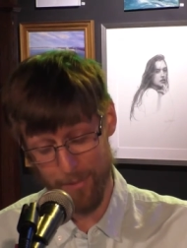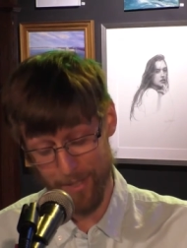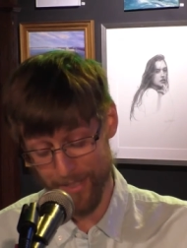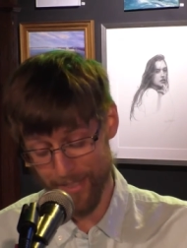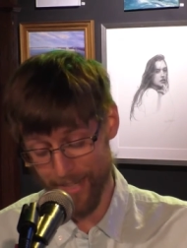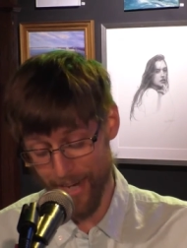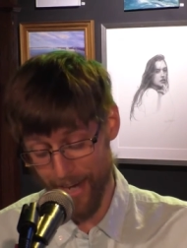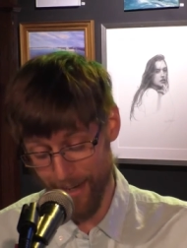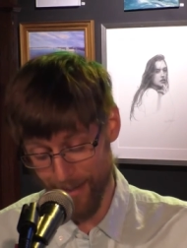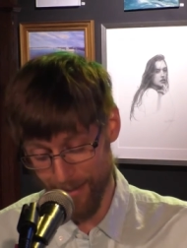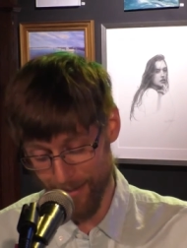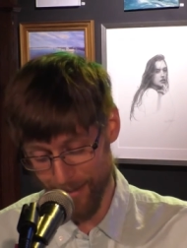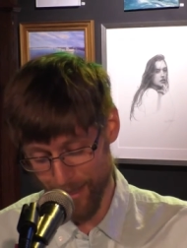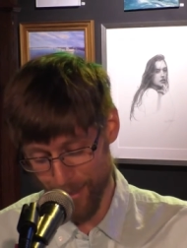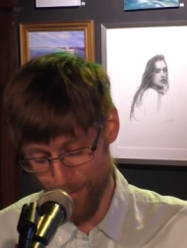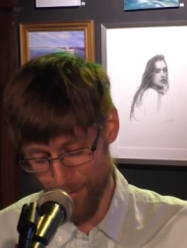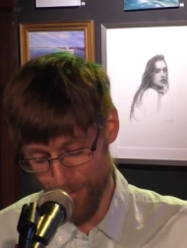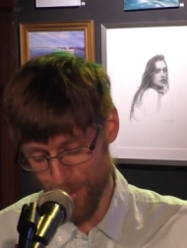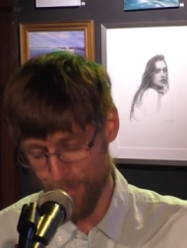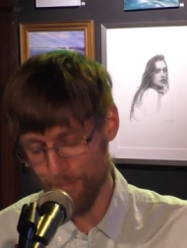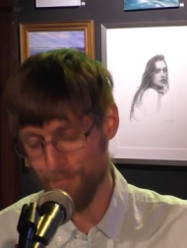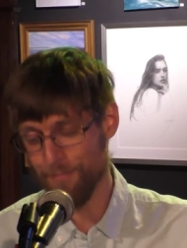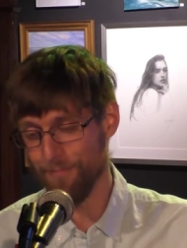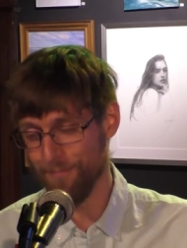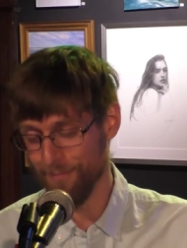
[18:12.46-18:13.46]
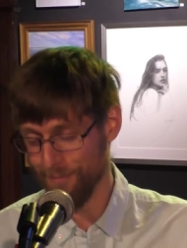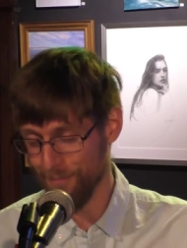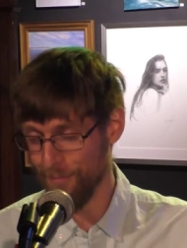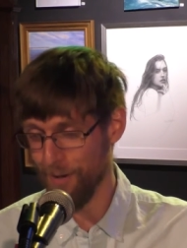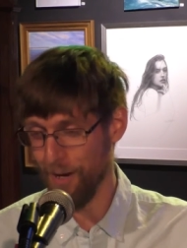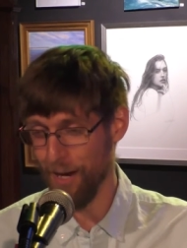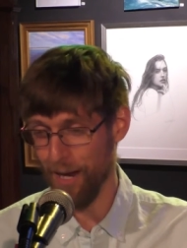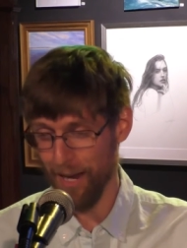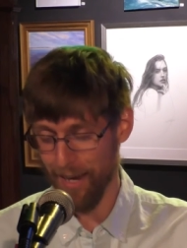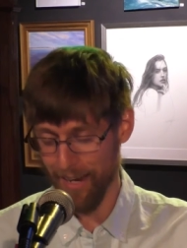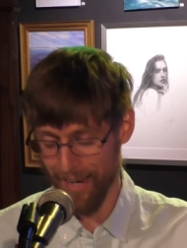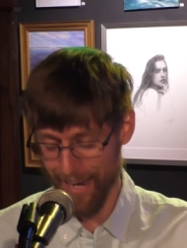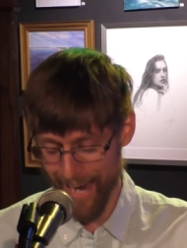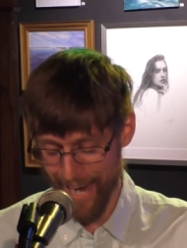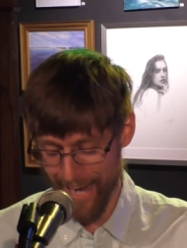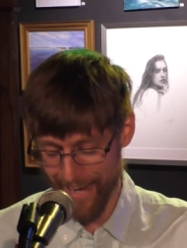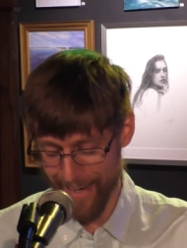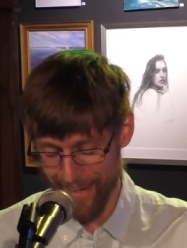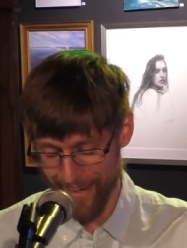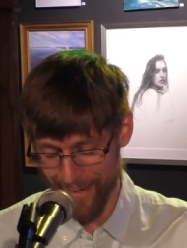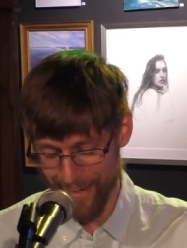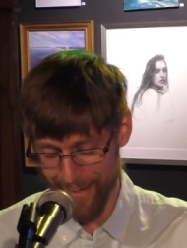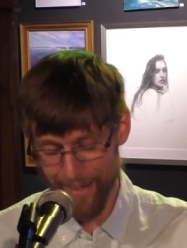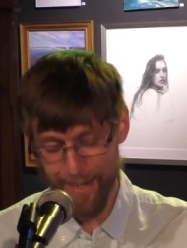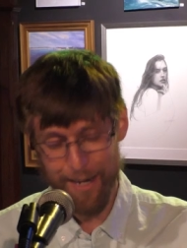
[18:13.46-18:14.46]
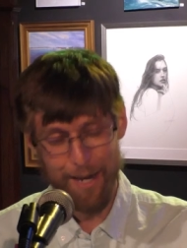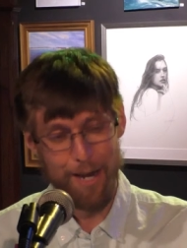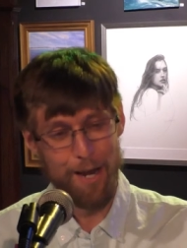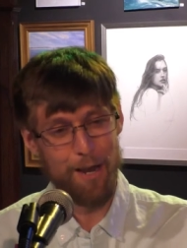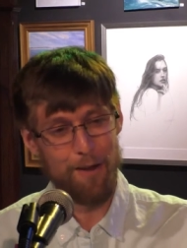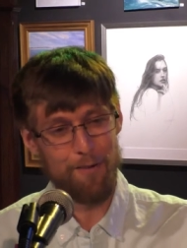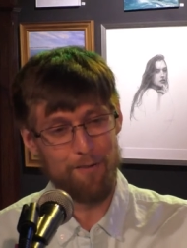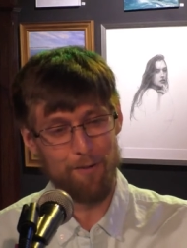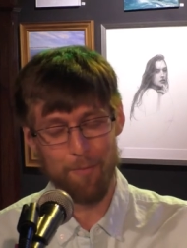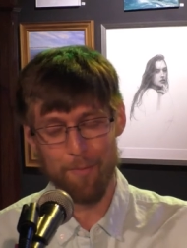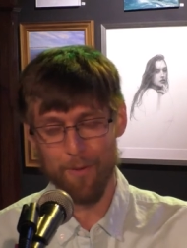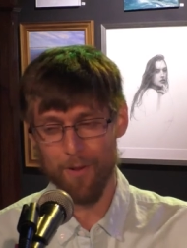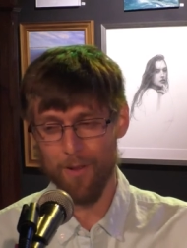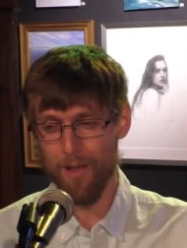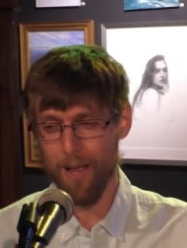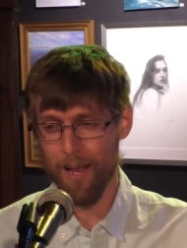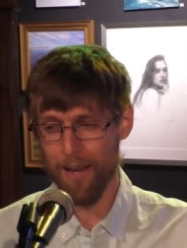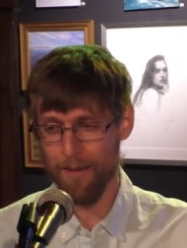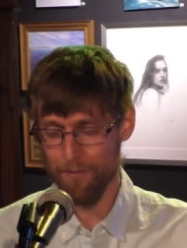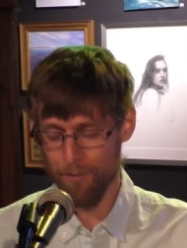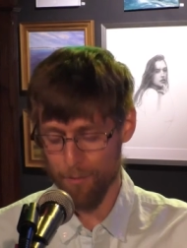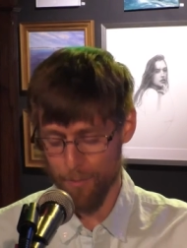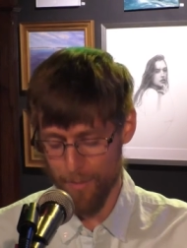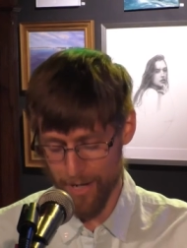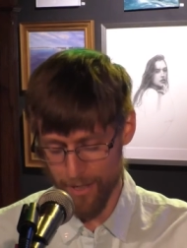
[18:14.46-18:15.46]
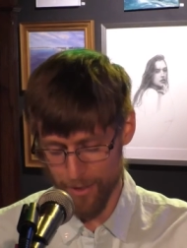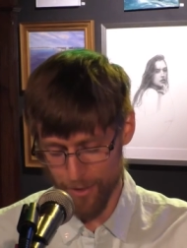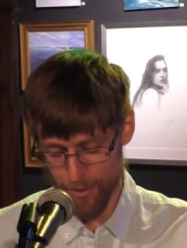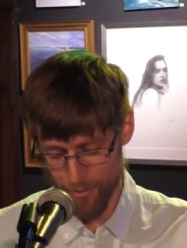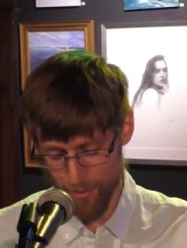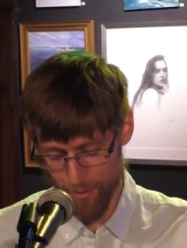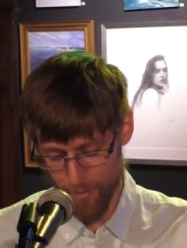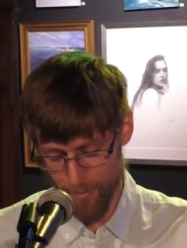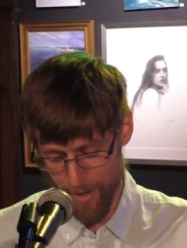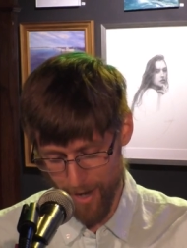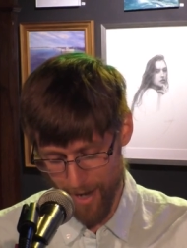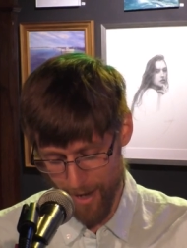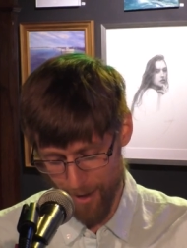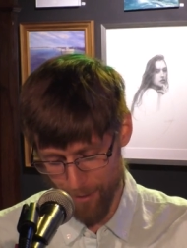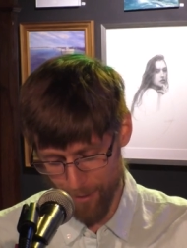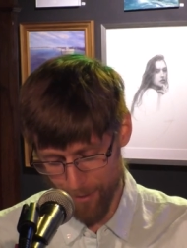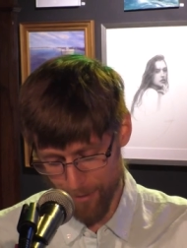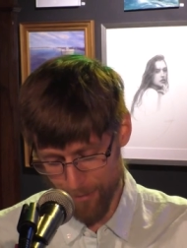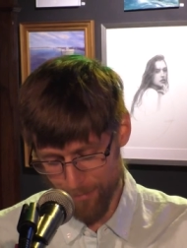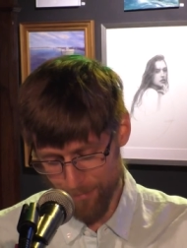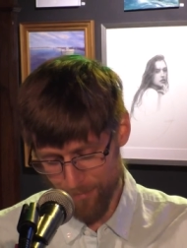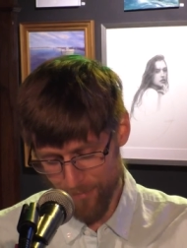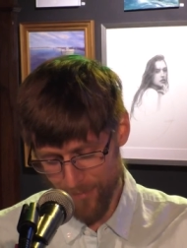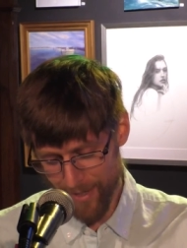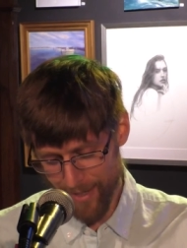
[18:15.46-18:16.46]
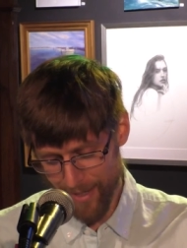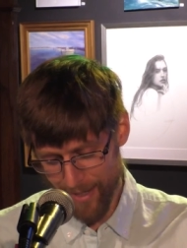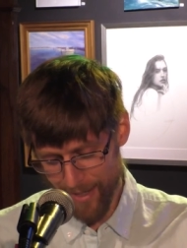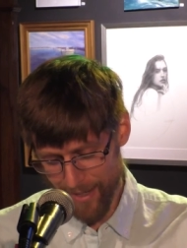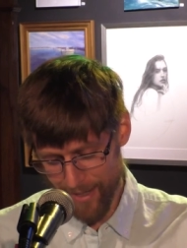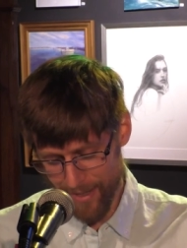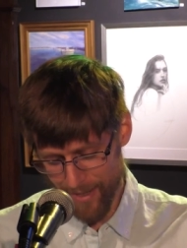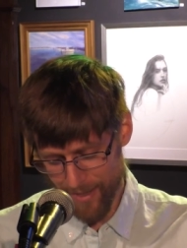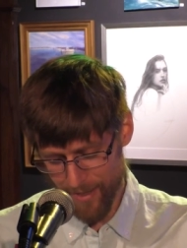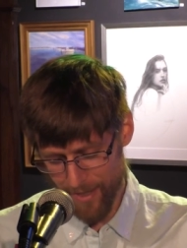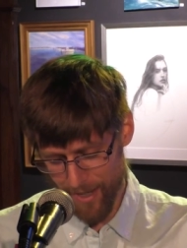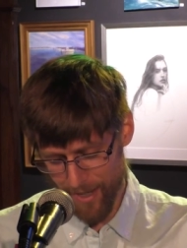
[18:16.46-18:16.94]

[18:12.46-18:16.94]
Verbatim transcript: entirely but edited from a line from Ezra Pound. The